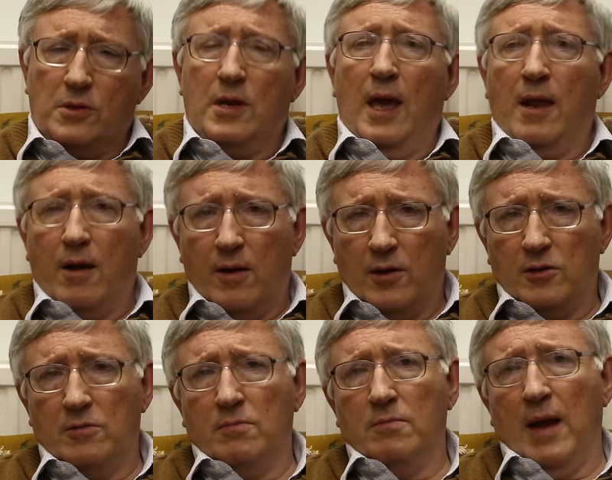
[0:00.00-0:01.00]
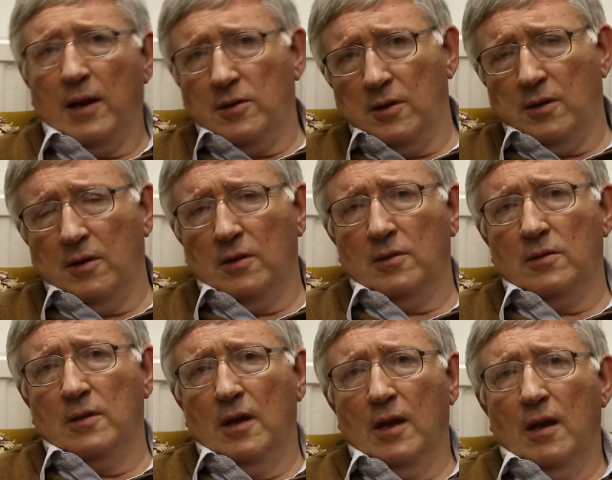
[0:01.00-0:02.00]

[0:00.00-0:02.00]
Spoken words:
terrorism, massacres,